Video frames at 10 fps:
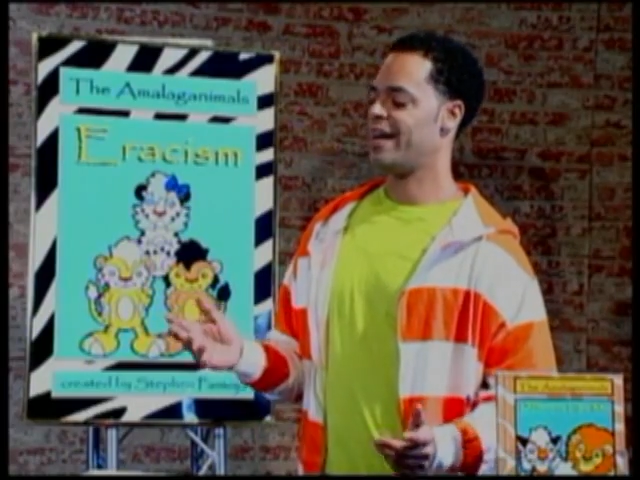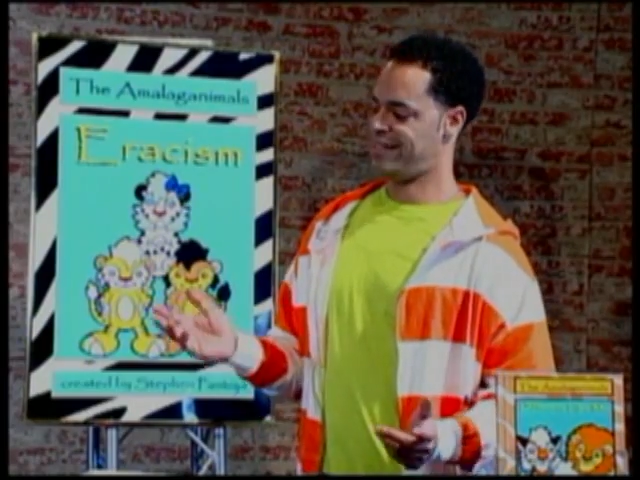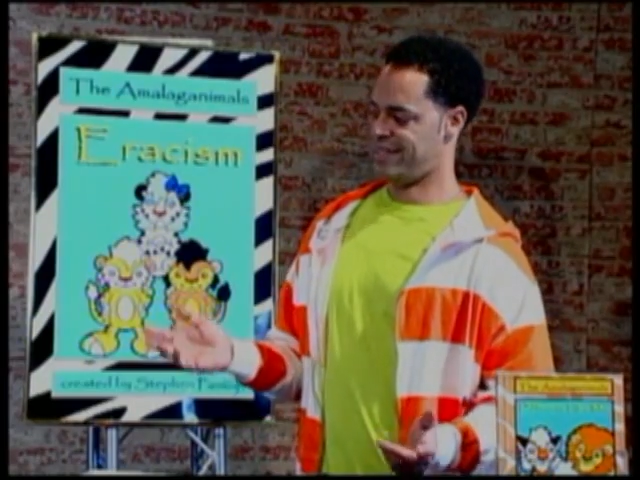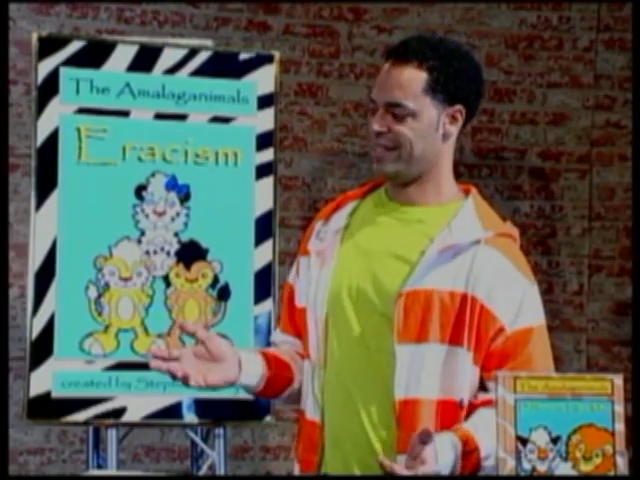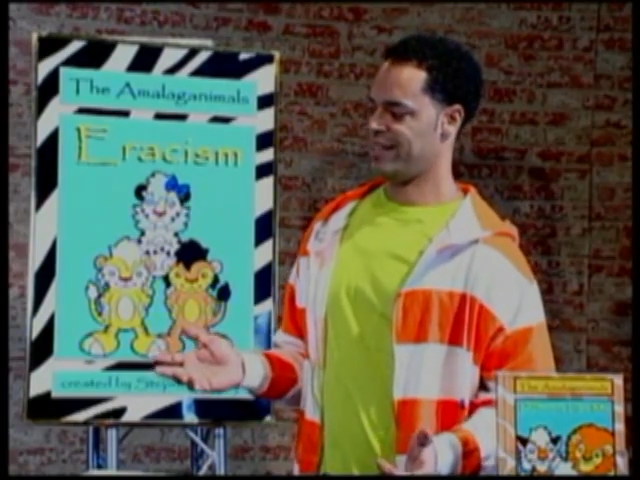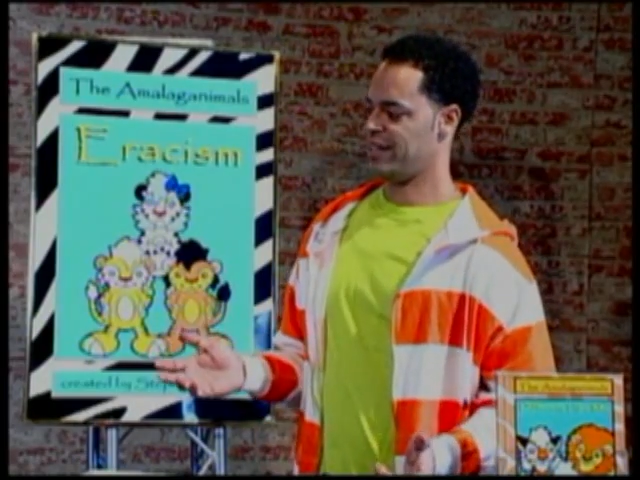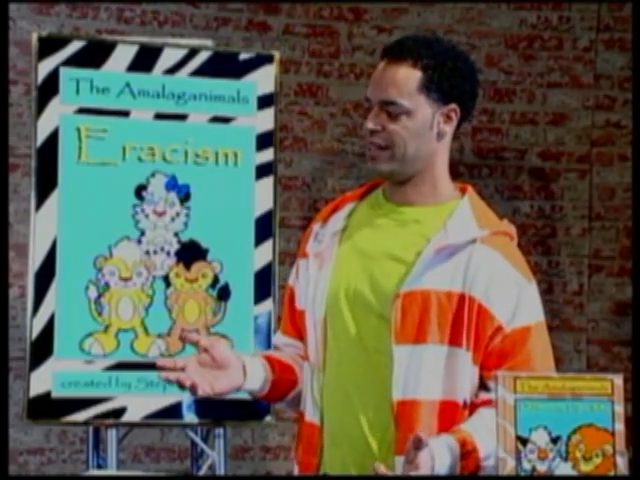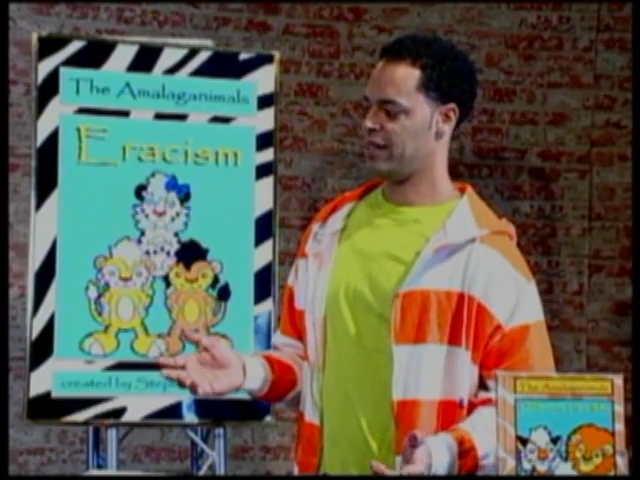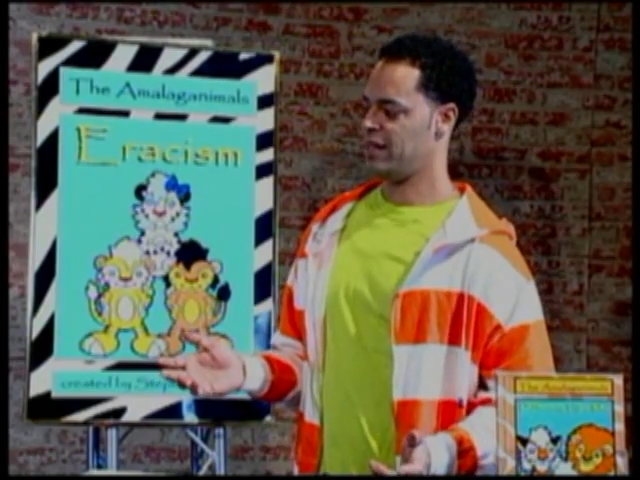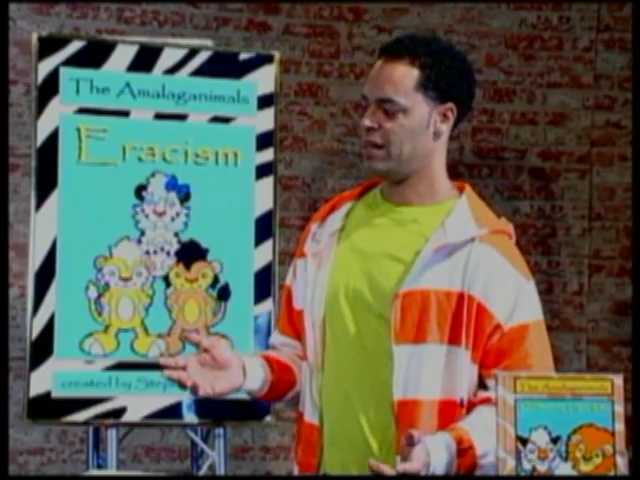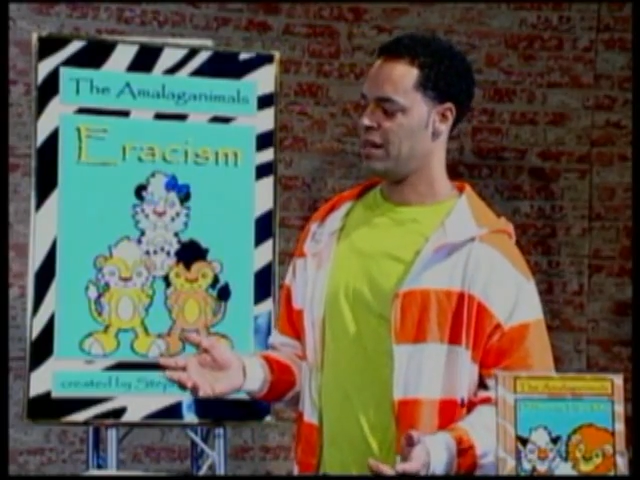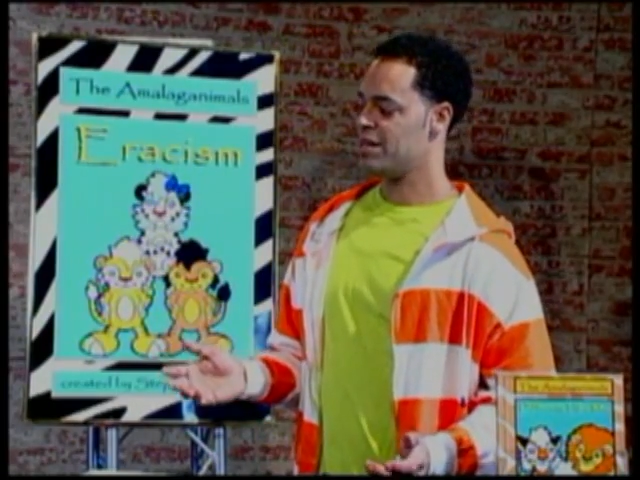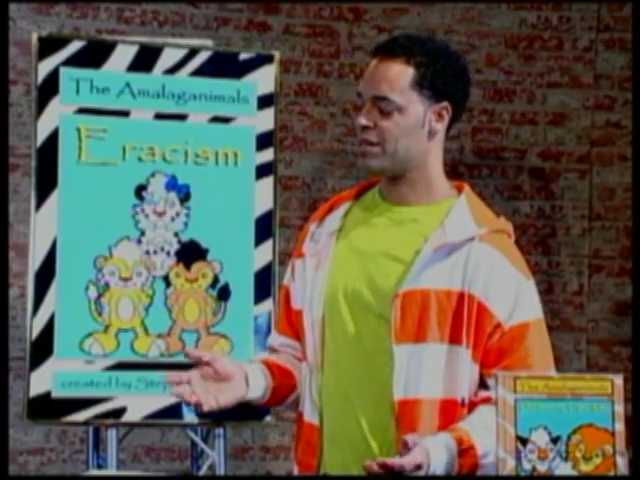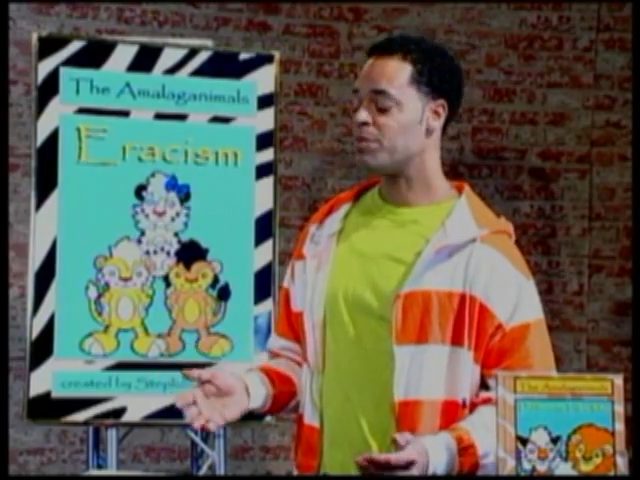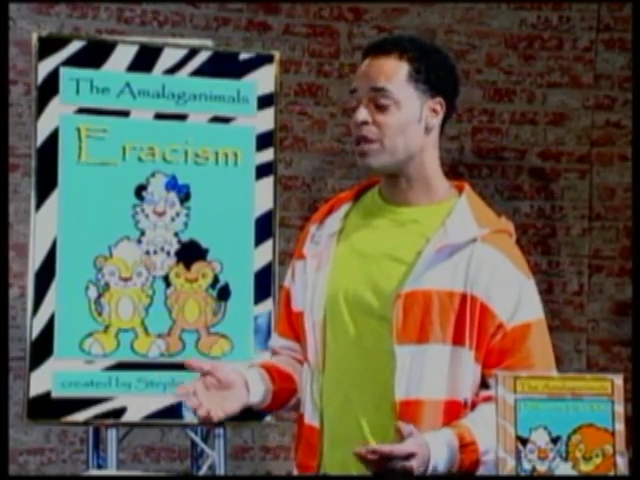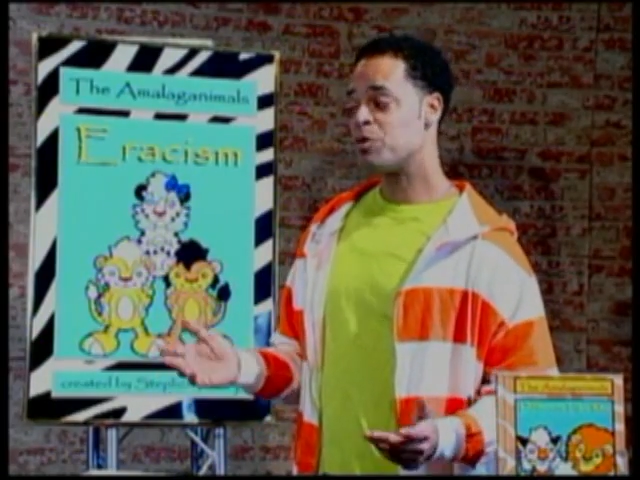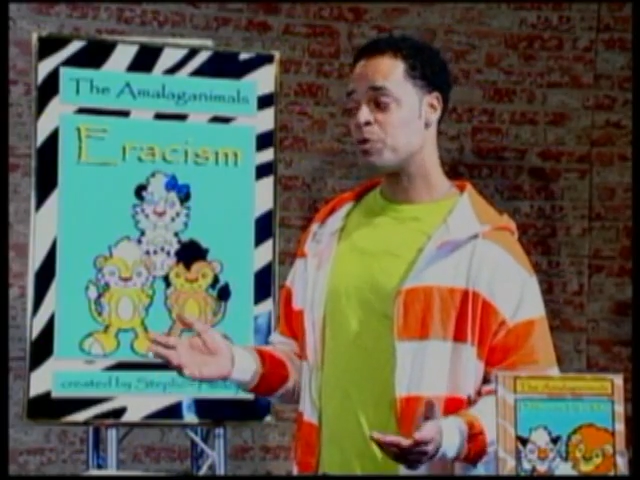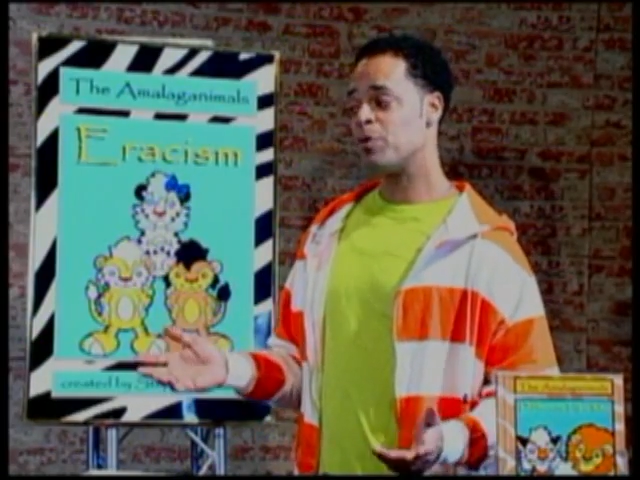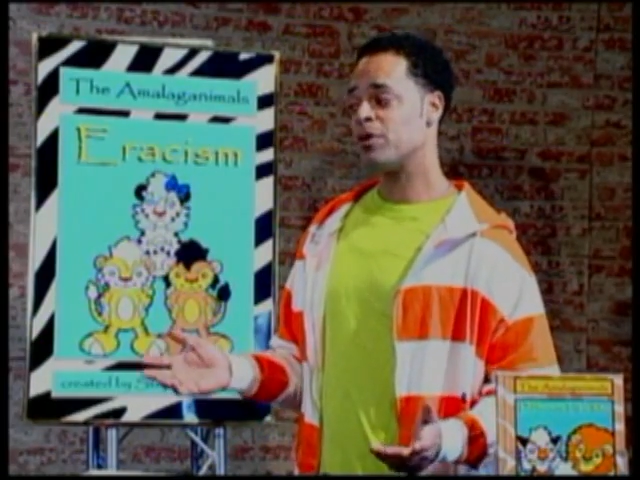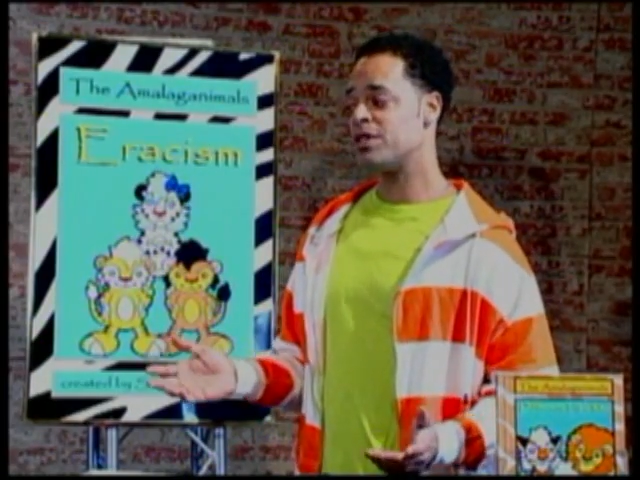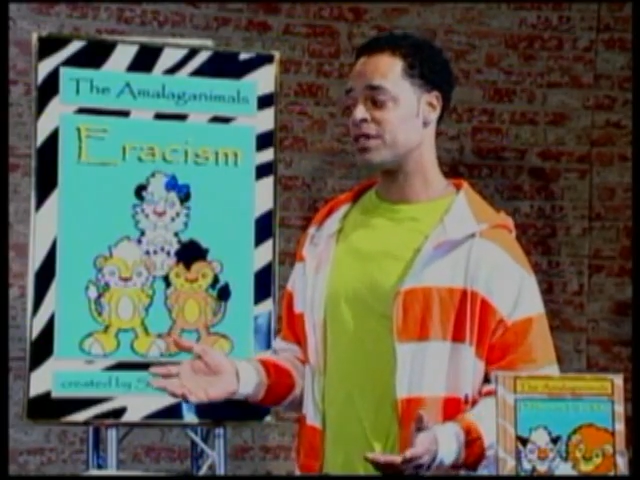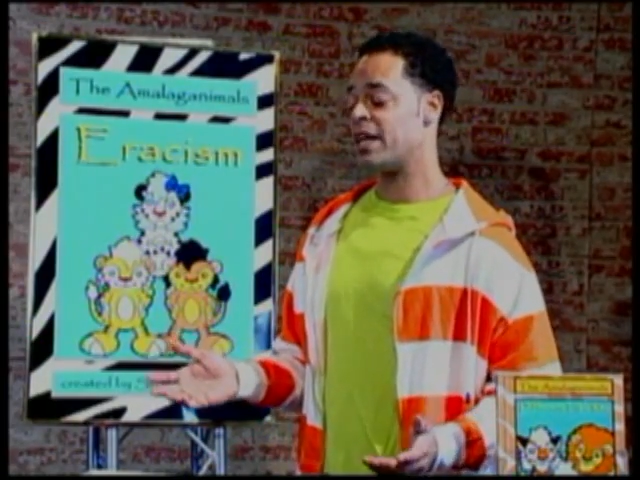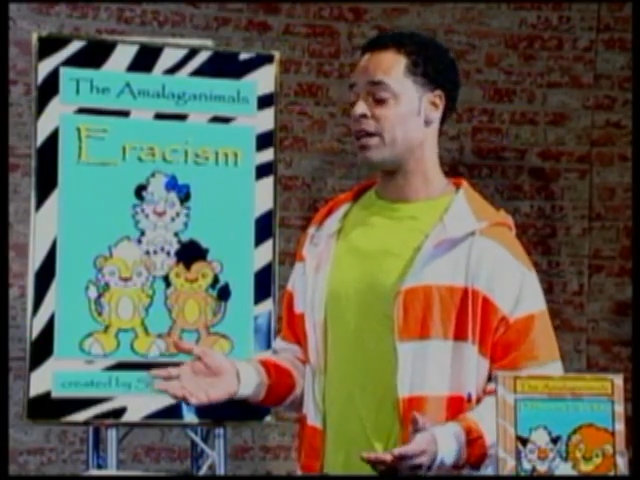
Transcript: Ah, I see. Sometimes people